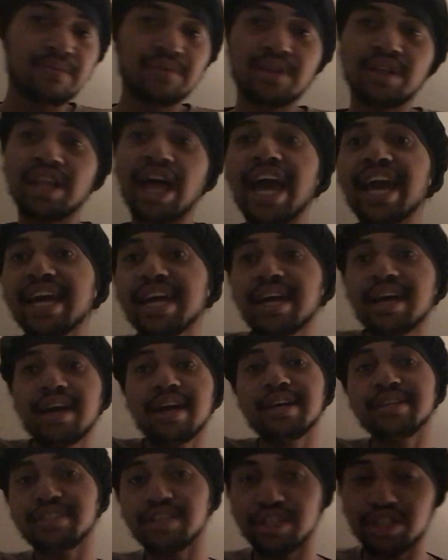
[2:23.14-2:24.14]
Like,
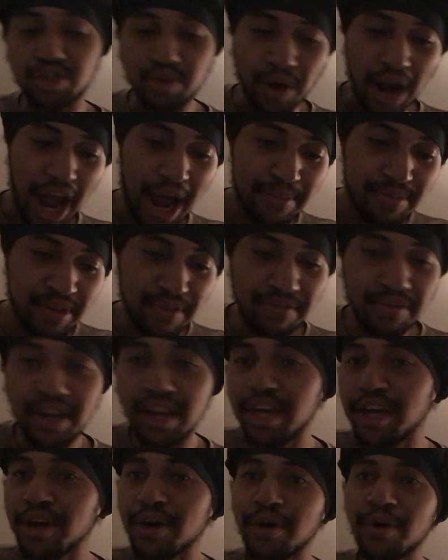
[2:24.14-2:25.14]
subscribe the
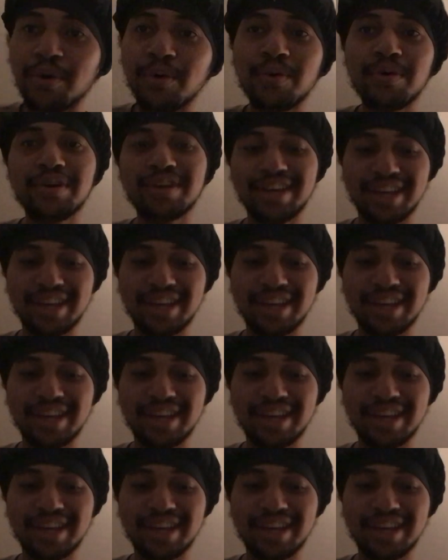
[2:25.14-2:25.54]
video,